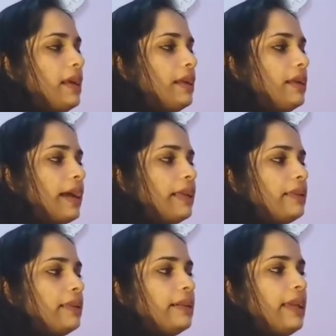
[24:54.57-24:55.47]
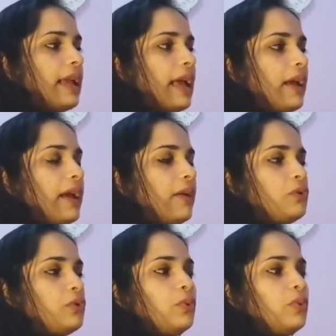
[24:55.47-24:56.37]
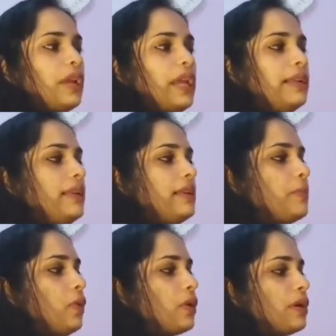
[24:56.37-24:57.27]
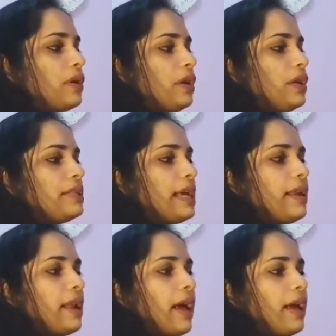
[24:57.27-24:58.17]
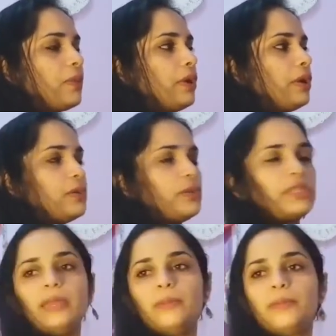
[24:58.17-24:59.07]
9:30 I have to read this book, 10 I am going to sleep.